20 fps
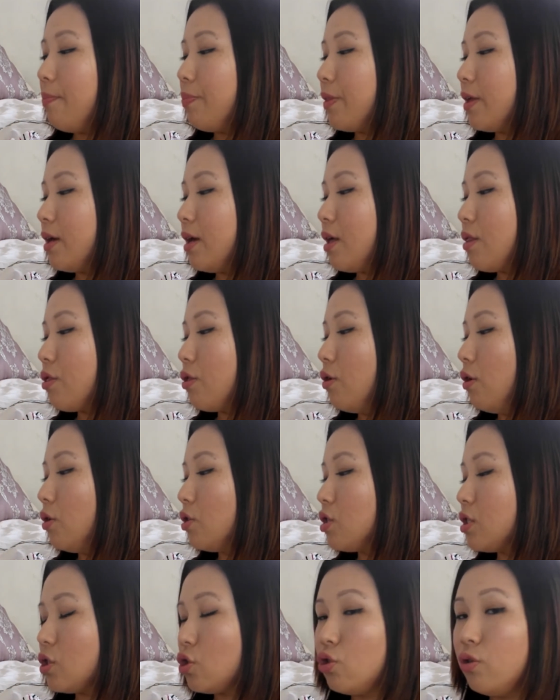it's
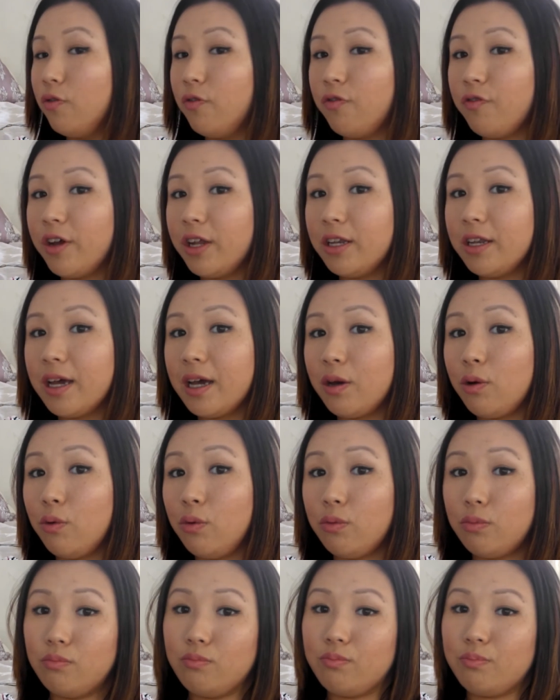not too thin that it
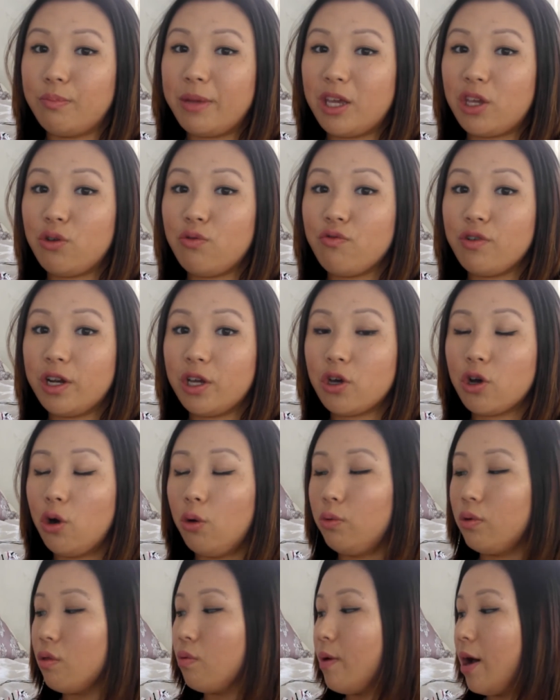will make you really
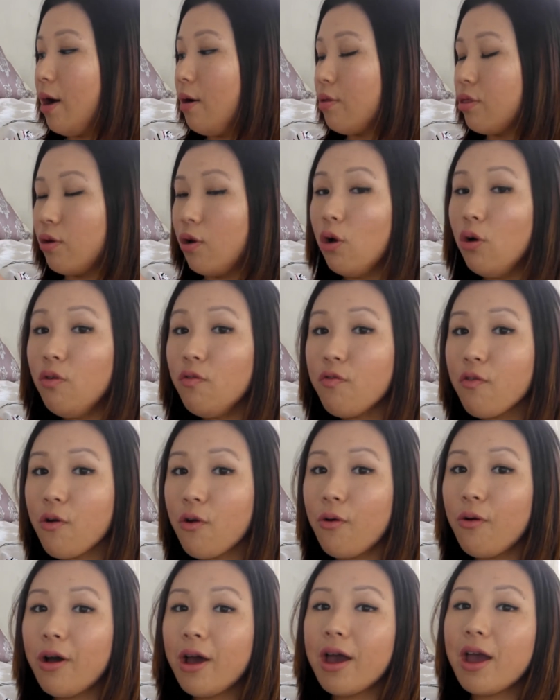cold as well. So
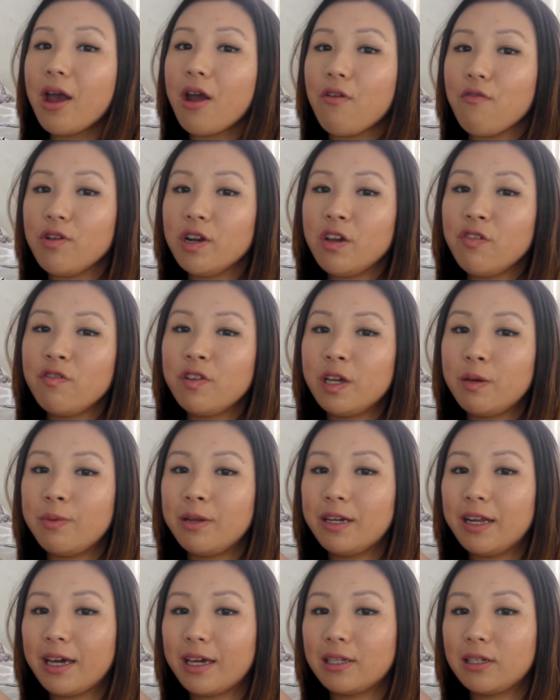overall, really been
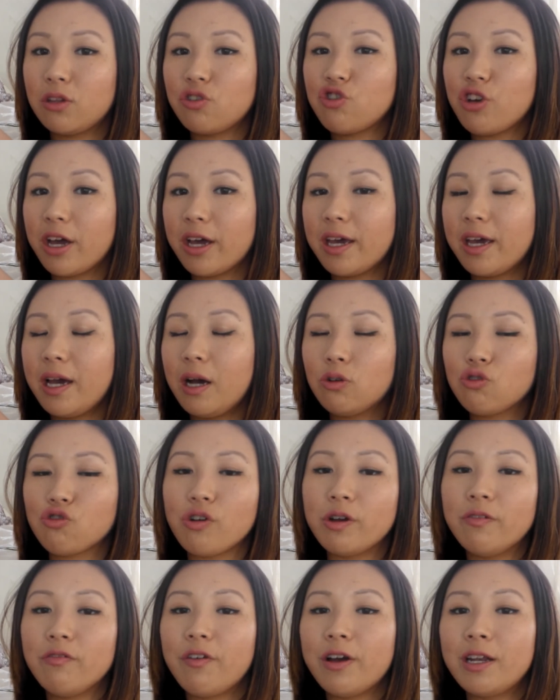liking this jacket. I'll try
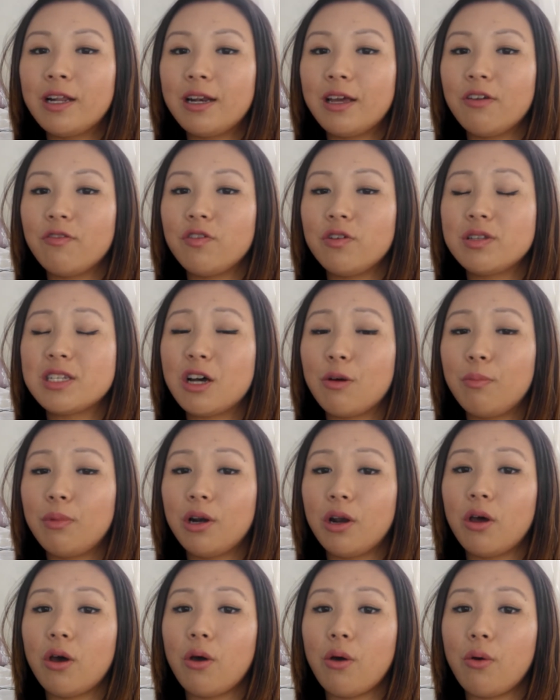and find a link for you down
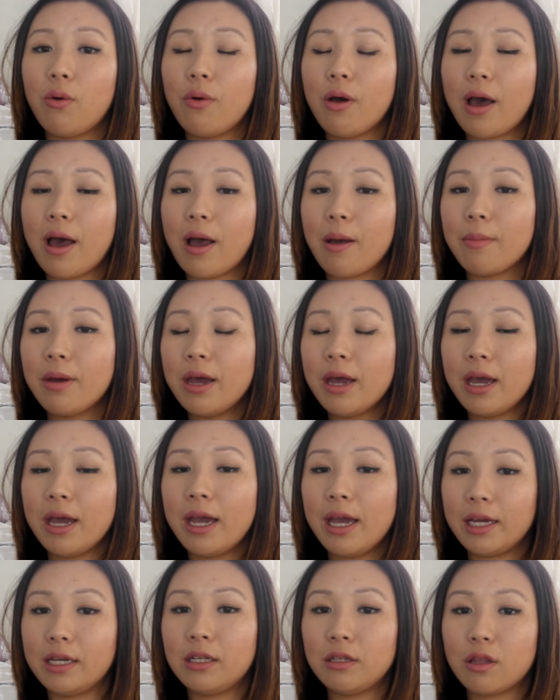below
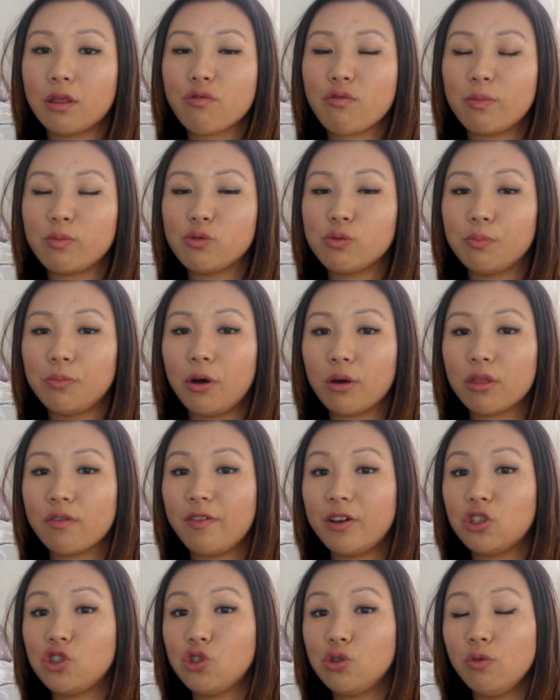in the description box if
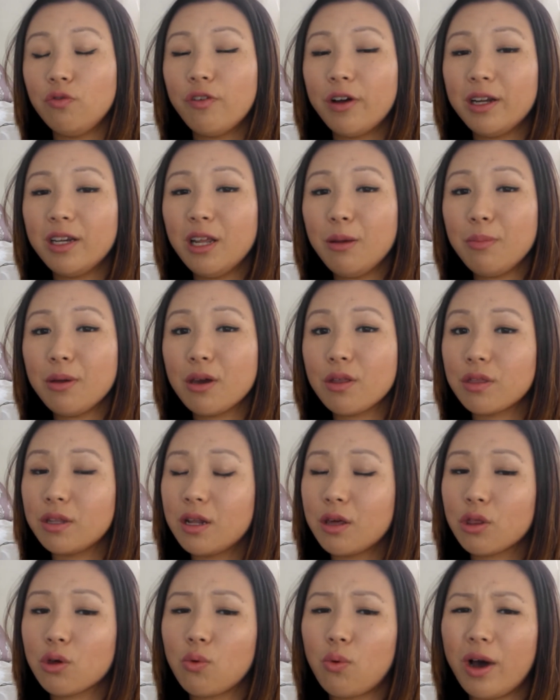I do find it, because it
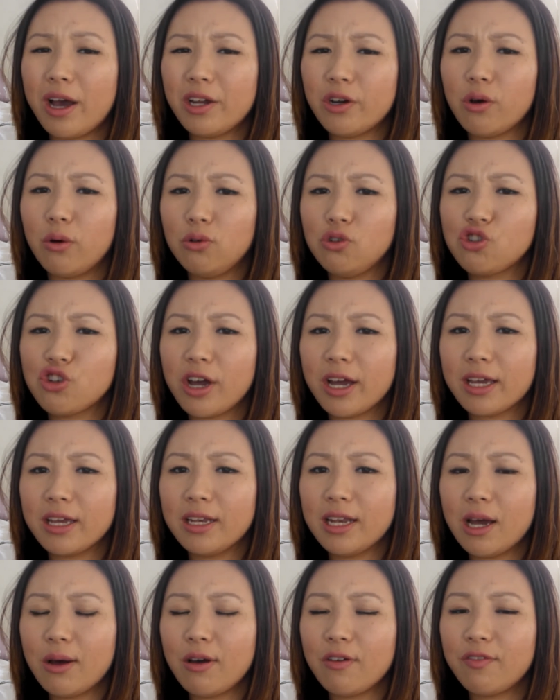is quite an old jacket
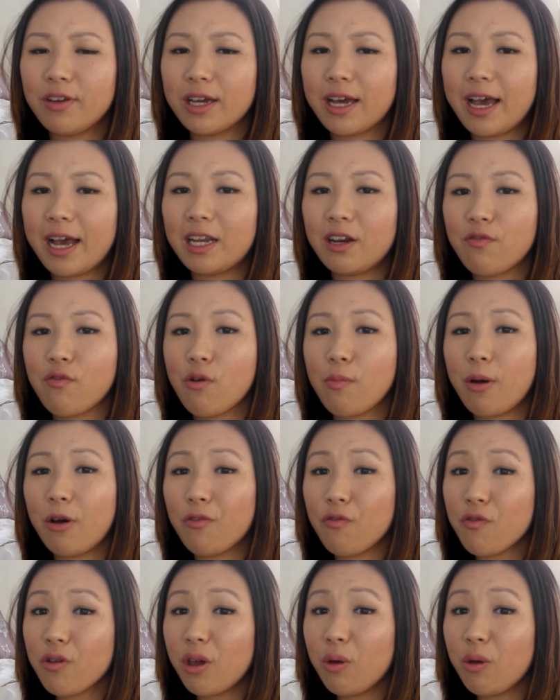now. I think I had it for about 3